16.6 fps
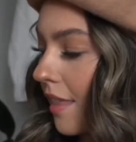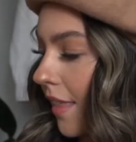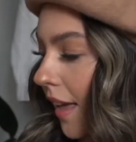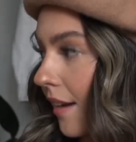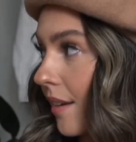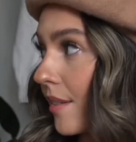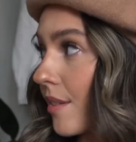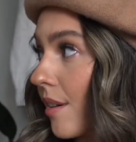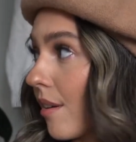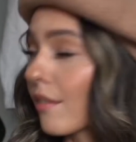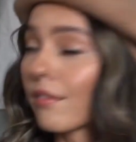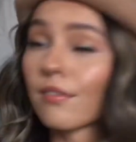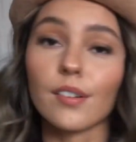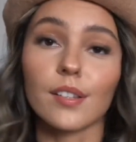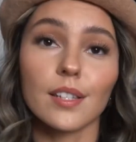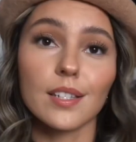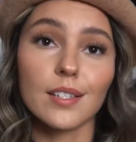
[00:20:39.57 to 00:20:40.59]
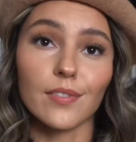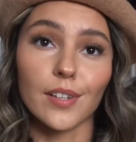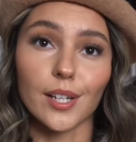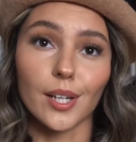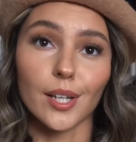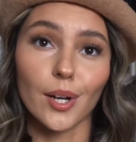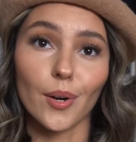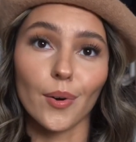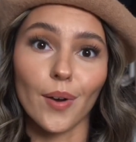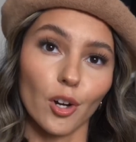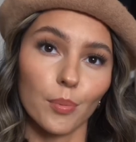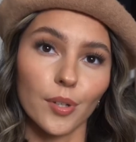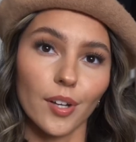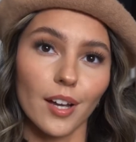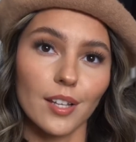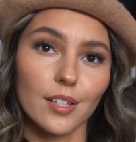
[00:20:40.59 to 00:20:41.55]
That is all for this video. Hope
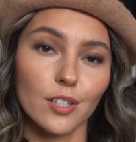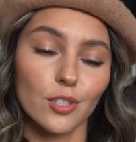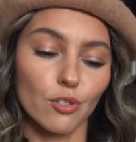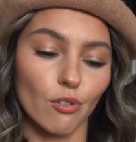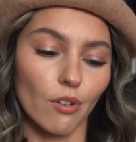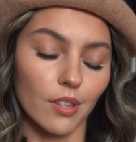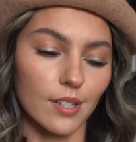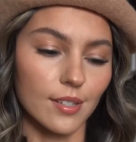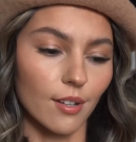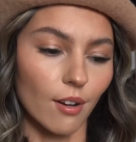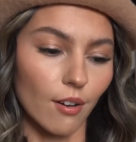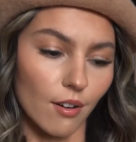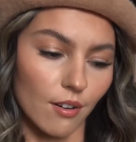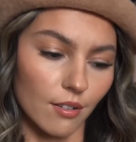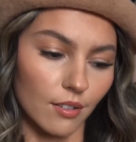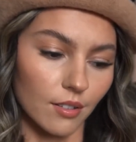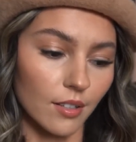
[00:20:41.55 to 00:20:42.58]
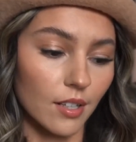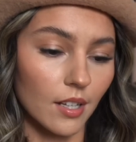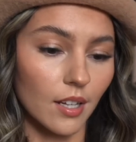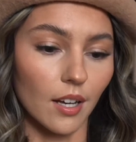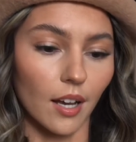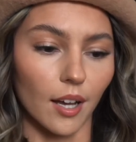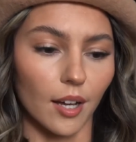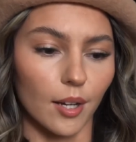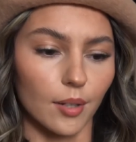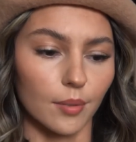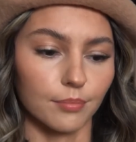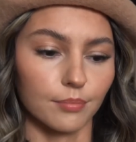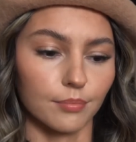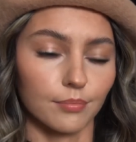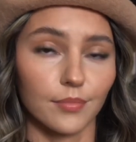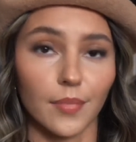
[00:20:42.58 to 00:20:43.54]
you guys enjoy this haul.
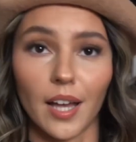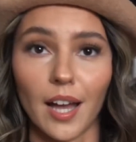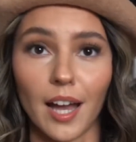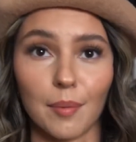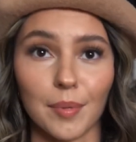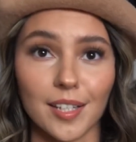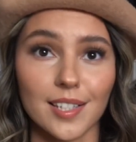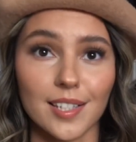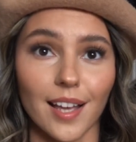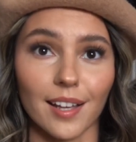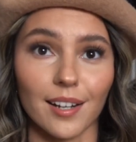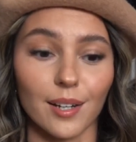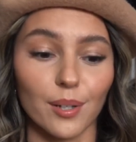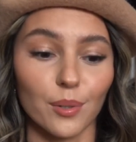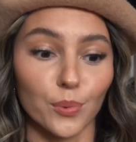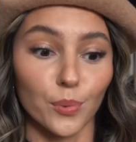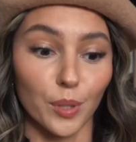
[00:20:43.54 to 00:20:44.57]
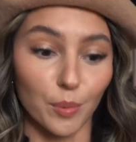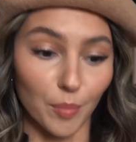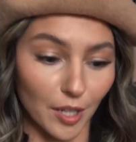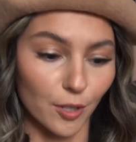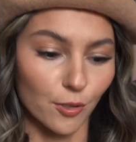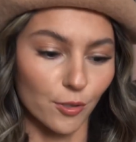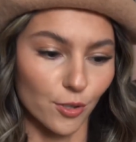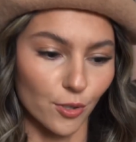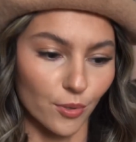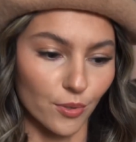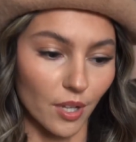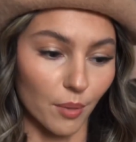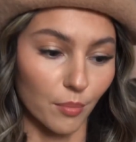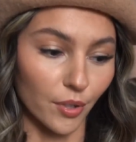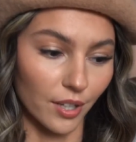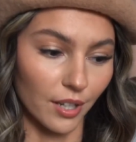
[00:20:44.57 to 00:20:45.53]
Um, I'm excited with my new shoes.
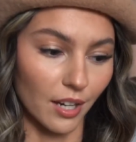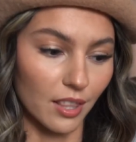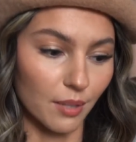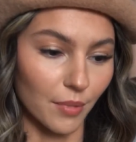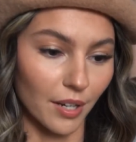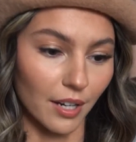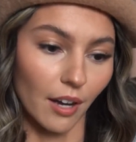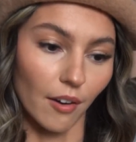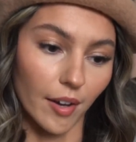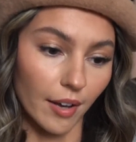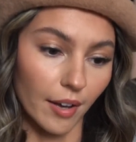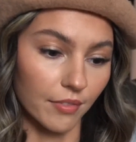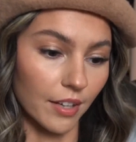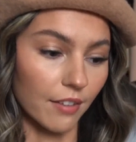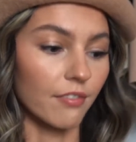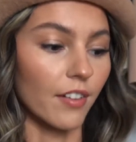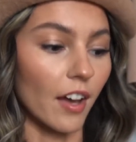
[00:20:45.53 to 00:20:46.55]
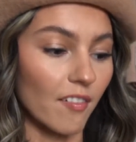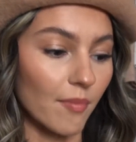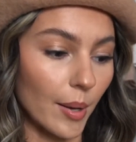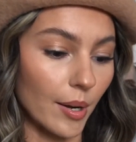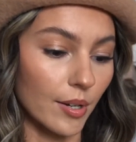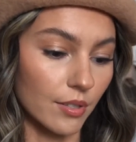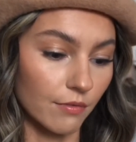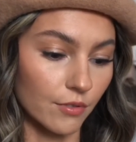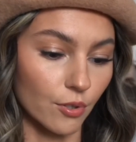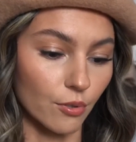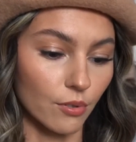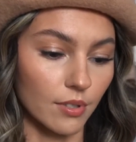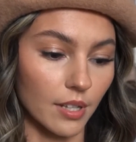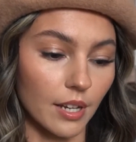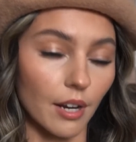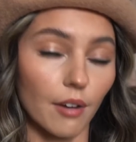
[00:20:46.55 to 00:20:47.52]
I'm looking at them right now. I have like five pairs of
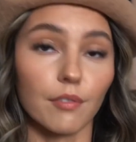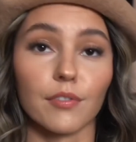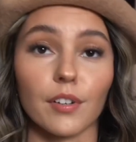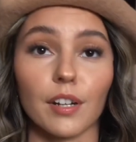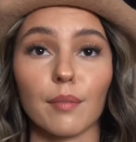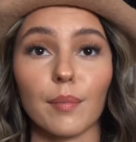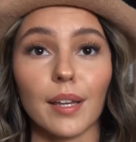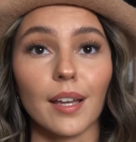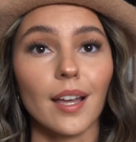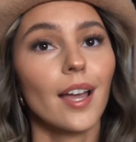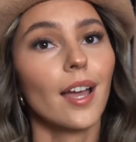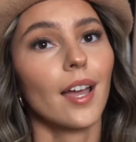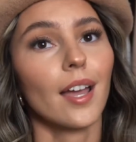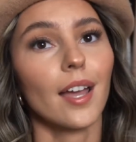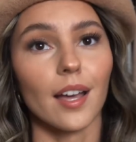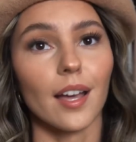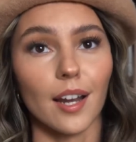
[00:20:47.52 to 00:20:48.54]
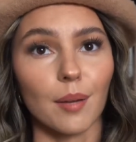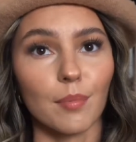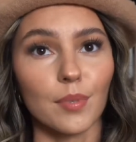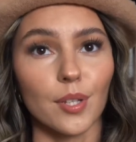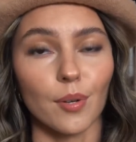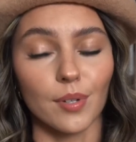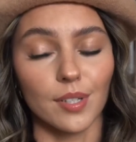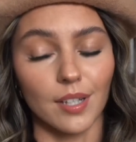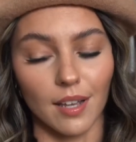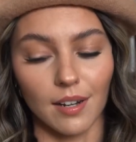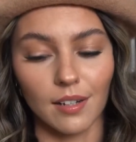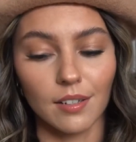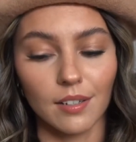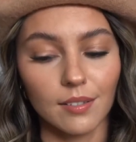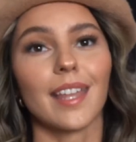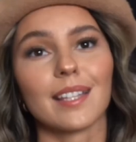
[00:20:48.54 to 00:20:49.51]
shoes laid out in front of me, and I'm so
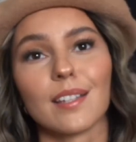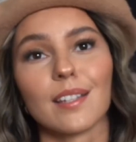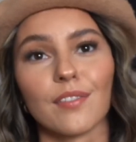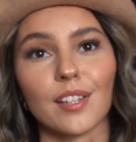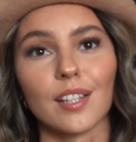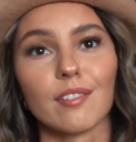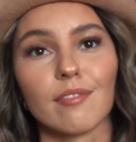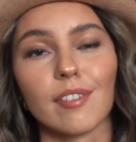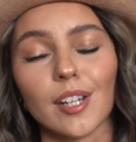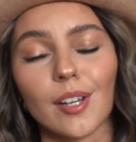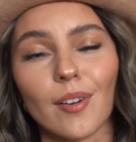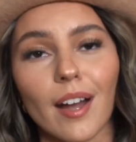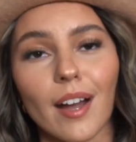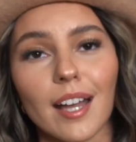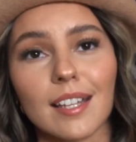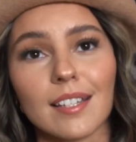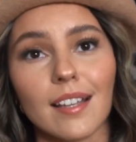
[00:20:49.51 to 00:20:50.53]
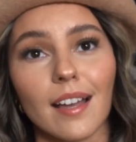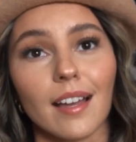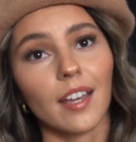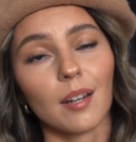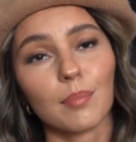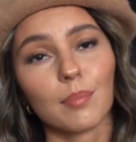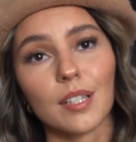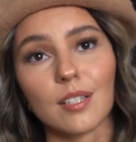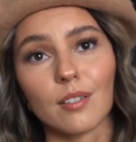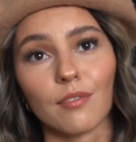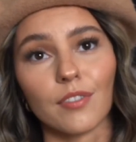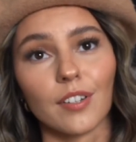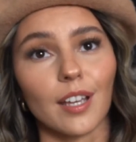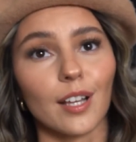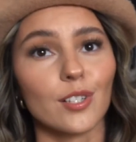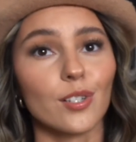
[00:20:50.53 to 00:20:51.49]
excited. That's it for this video, guys. Again, please don't
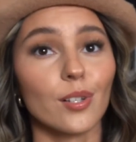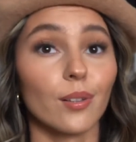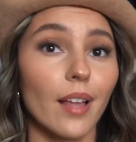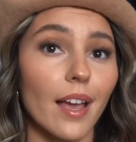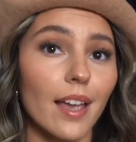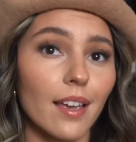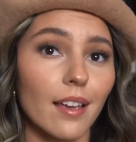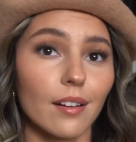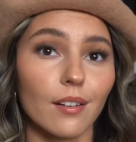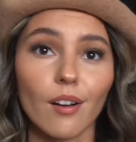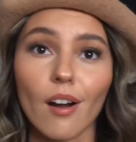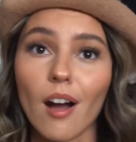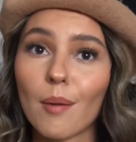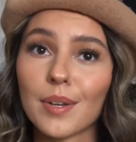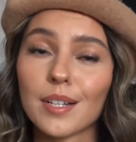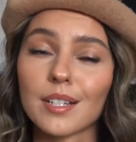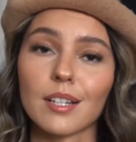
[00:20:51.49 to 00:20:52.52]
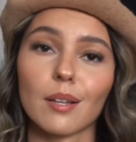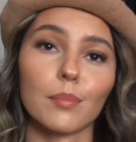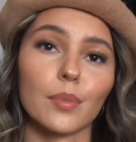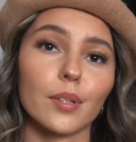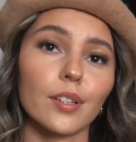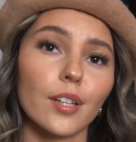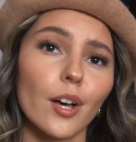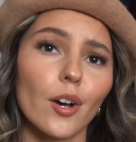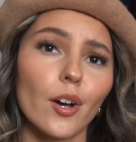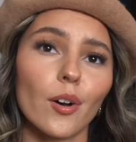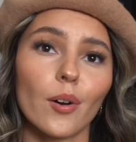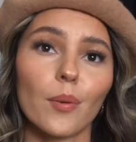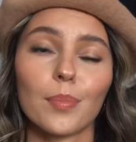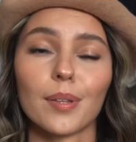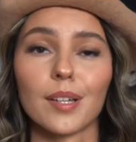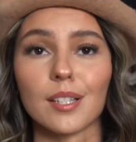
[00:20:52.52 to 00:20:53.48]
forget to like and comment down
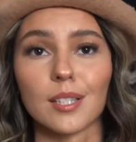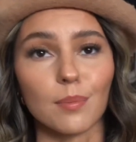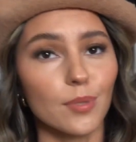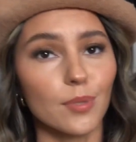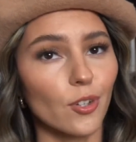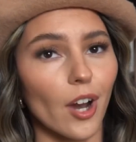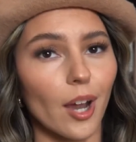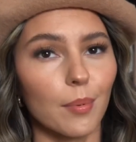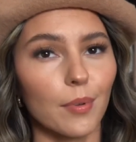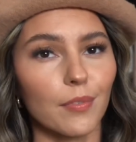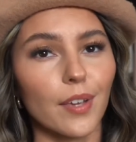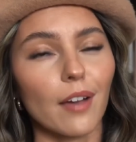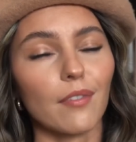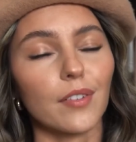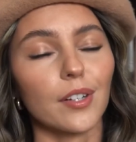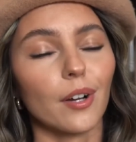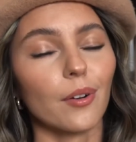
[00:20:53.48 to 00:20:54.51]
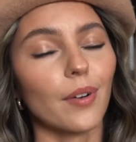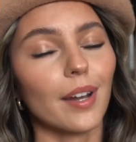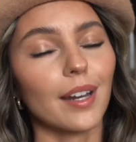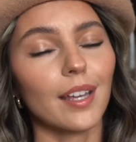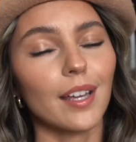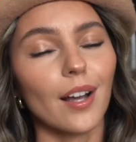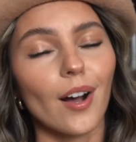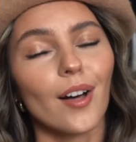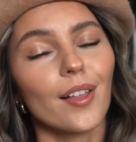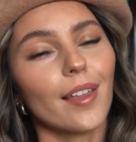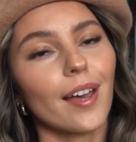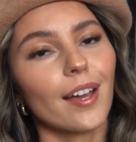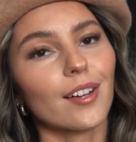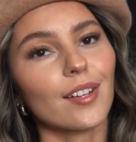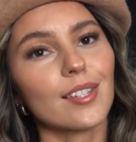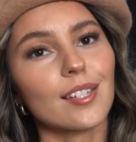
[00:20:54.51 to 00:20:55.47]
below. Please subscribe if you haven't already, all
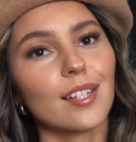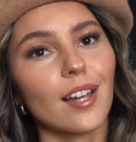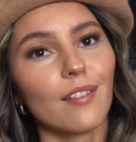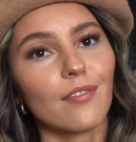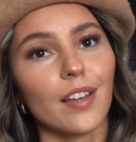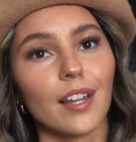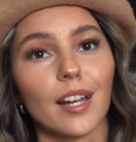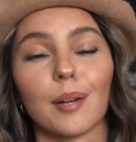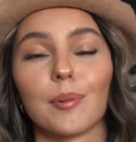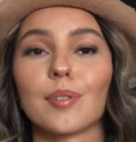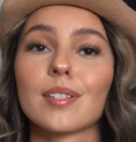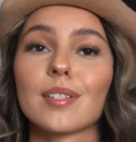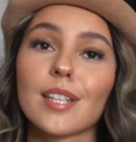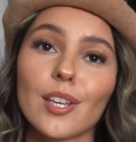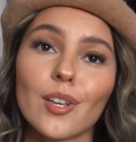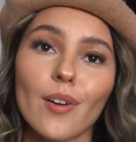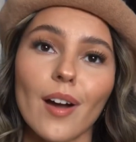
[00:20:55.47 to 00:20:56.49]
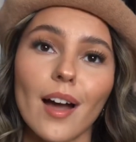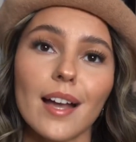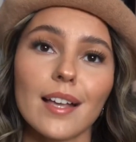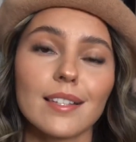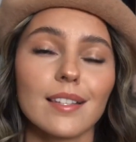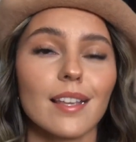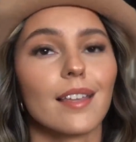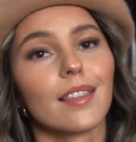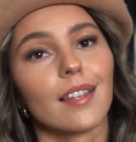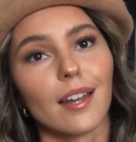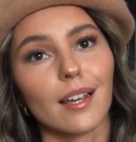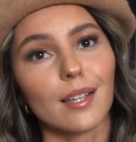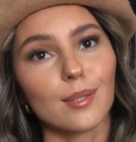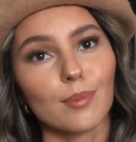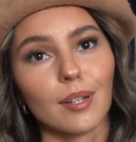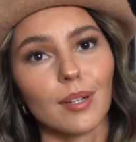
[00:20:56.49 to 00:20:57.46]
that good stuff, and I will see you guys in the
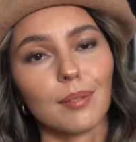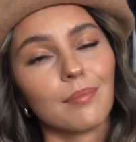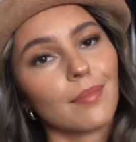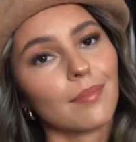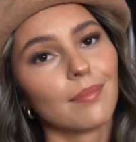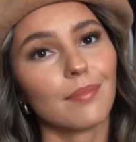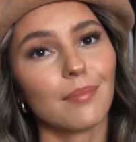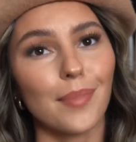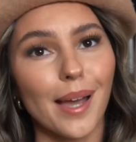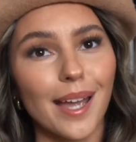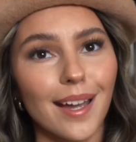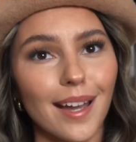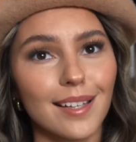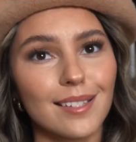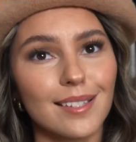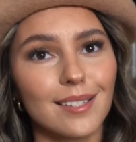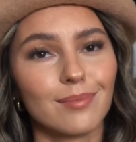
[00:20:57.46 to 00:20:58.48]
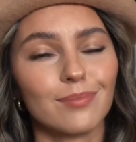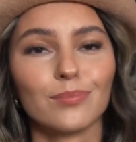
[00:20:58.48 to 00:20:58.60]
next one. Bye, guys.